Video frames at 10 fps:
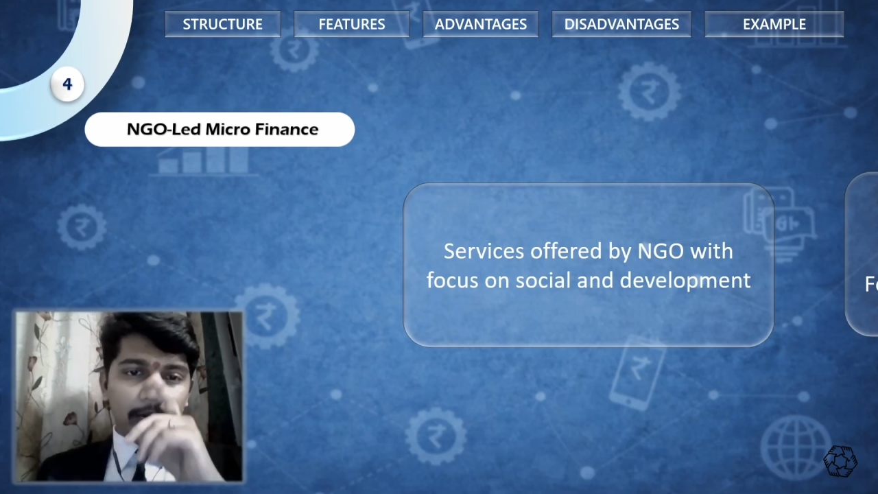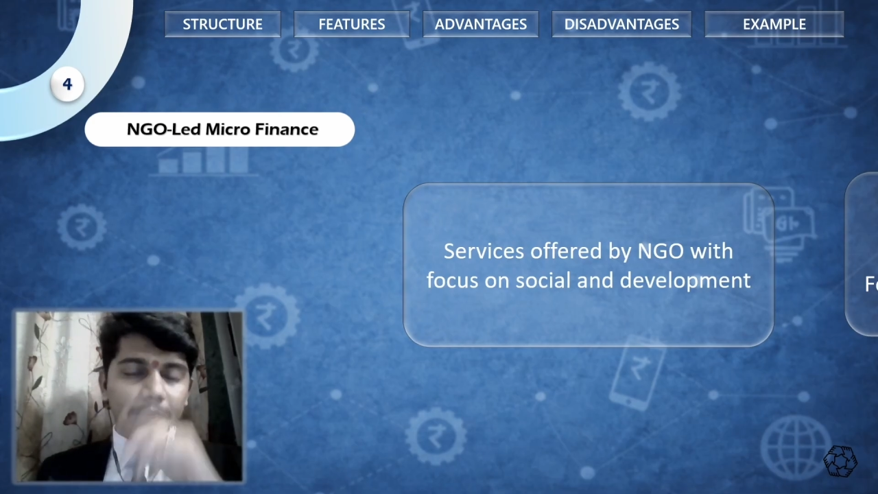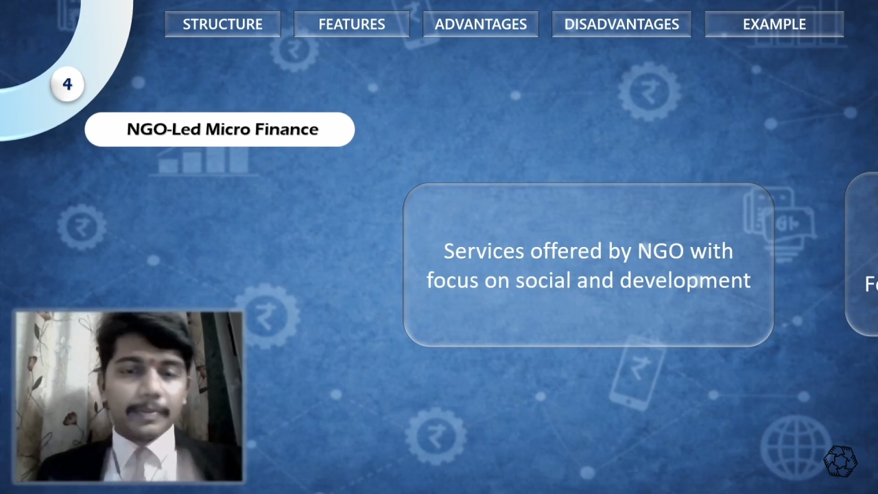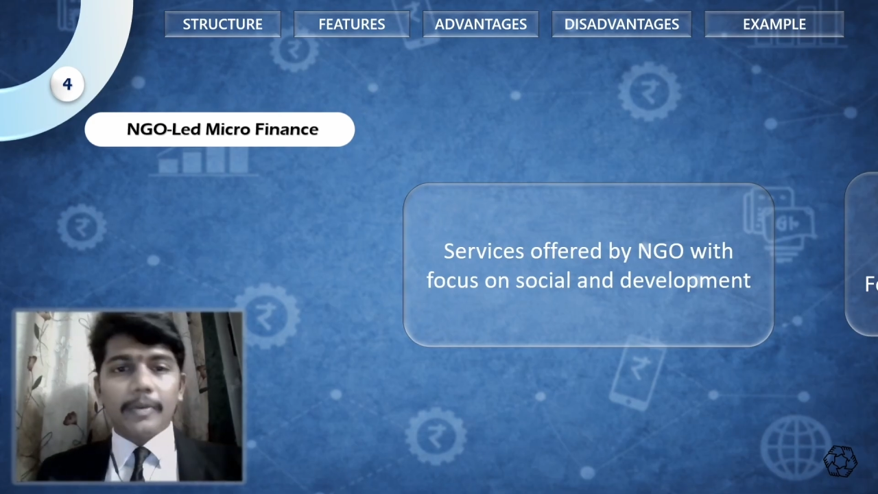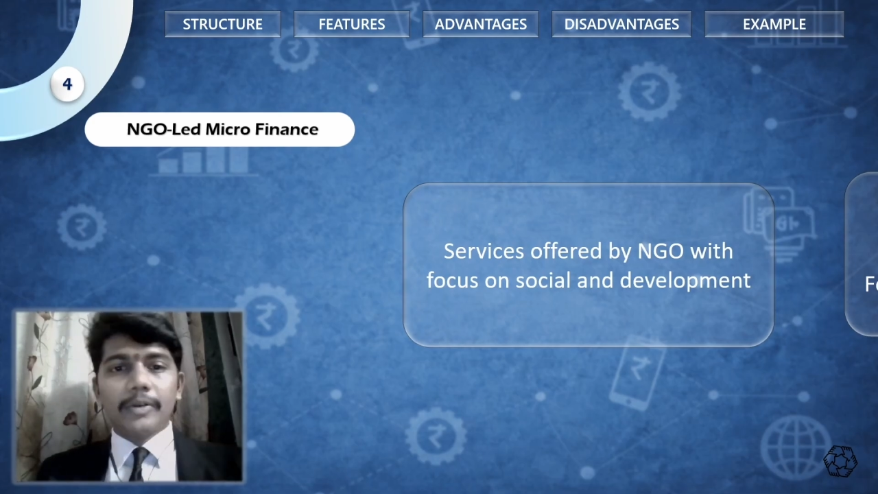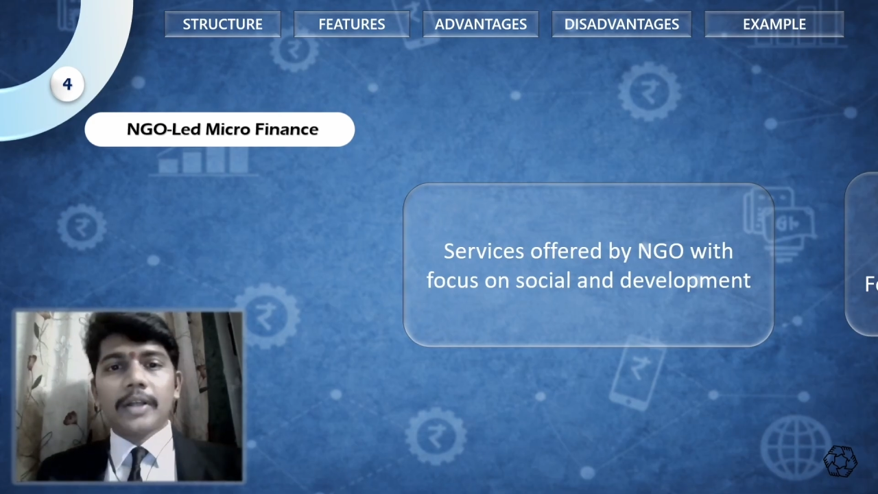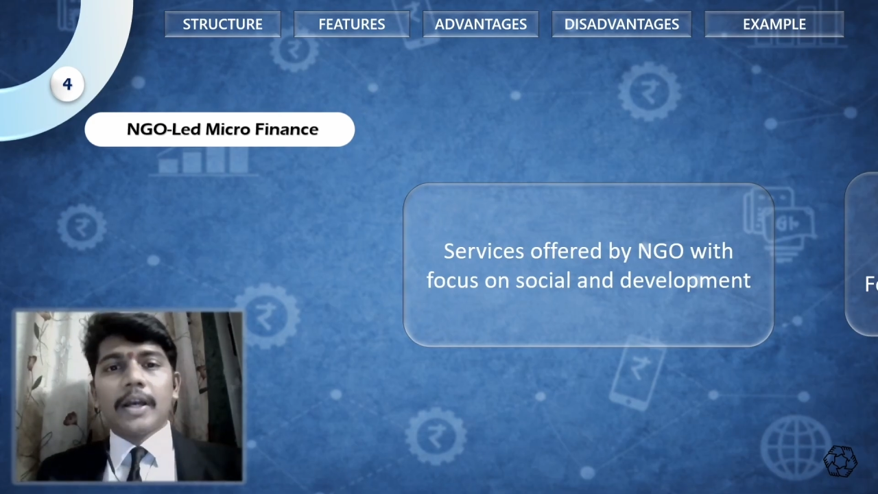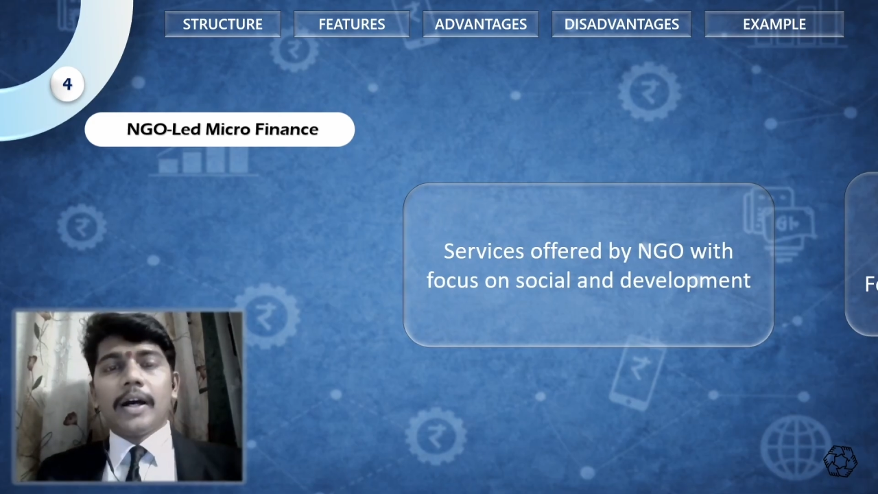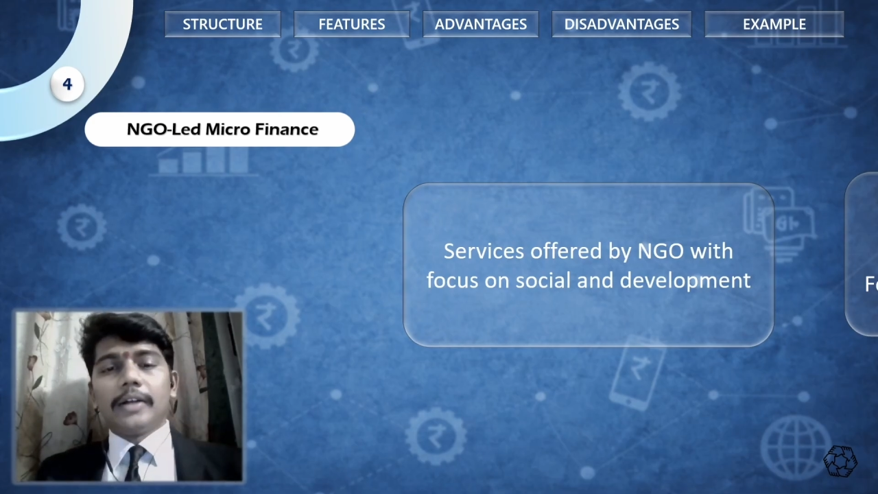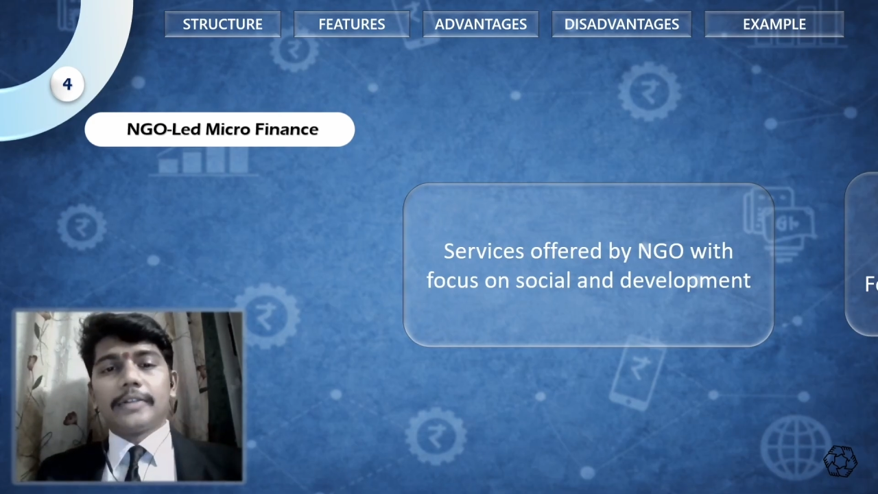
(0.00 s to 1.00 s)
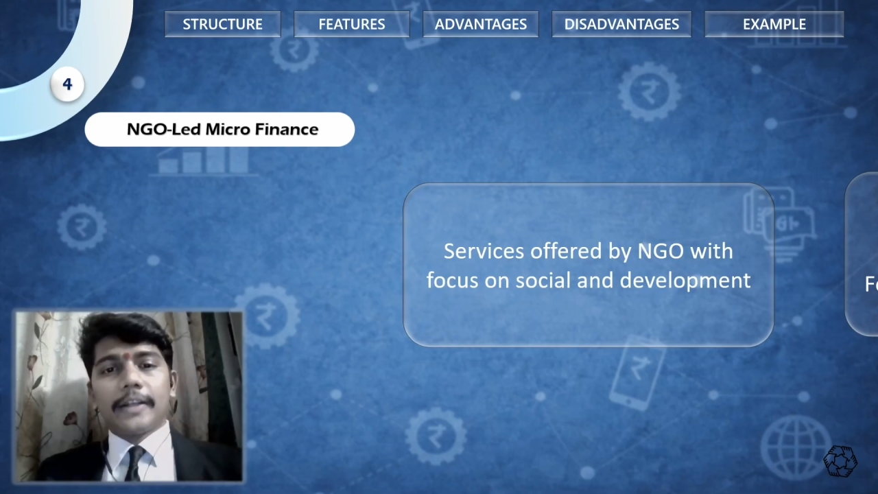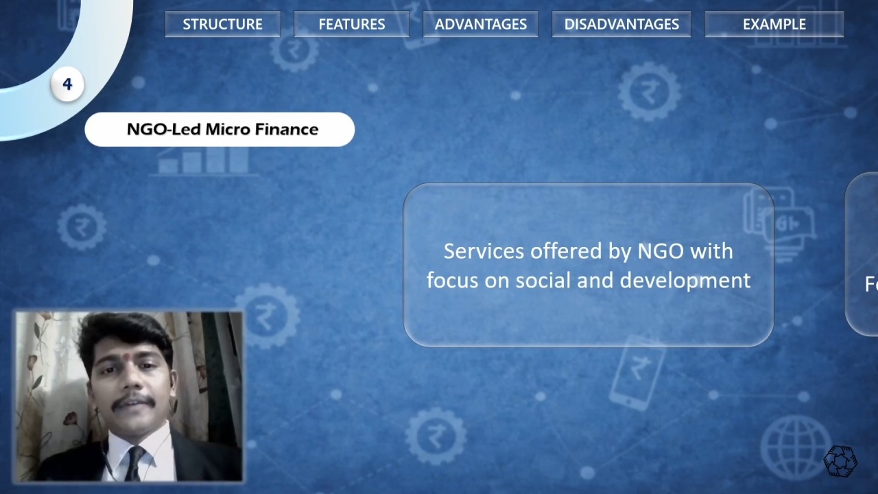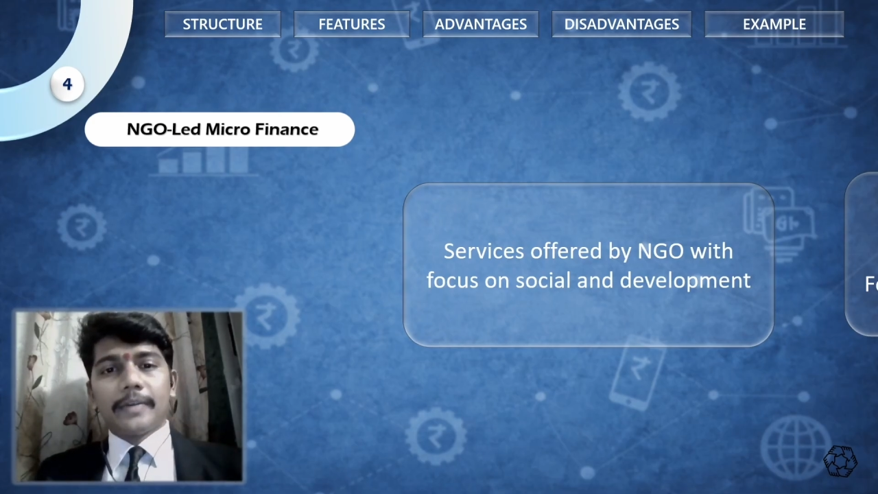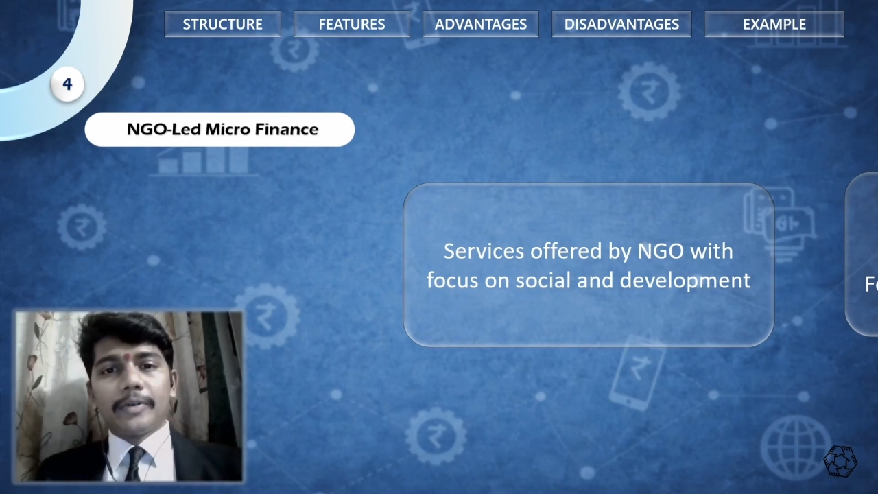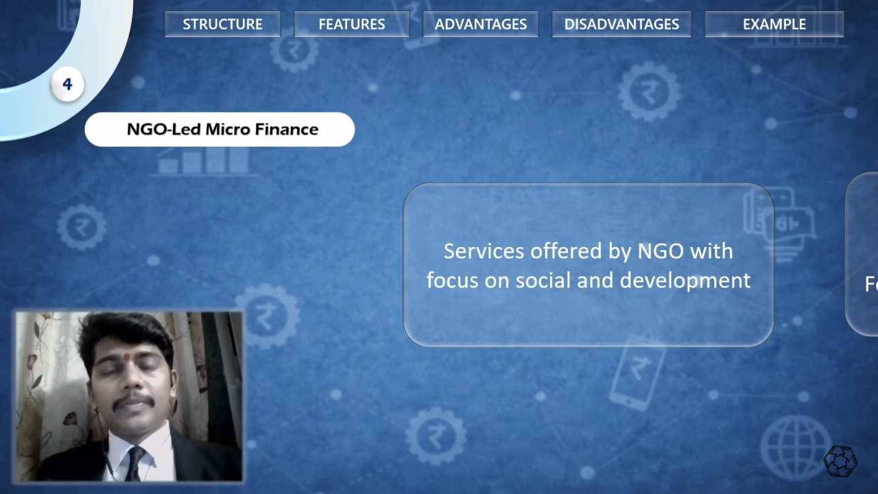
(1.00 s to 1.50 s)
promotes
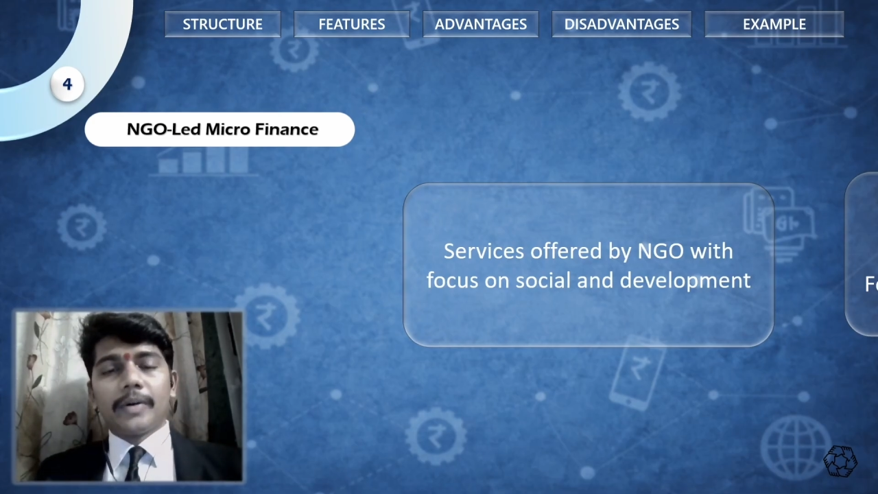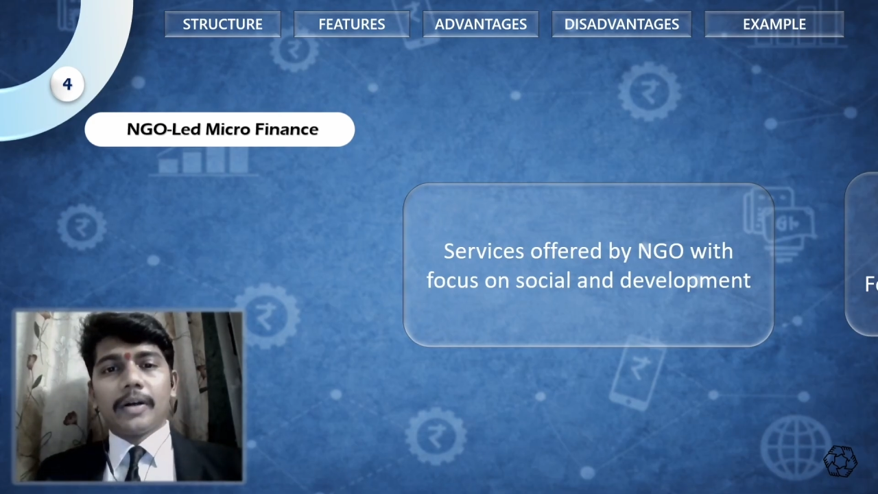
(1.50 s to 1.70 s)
self-help group.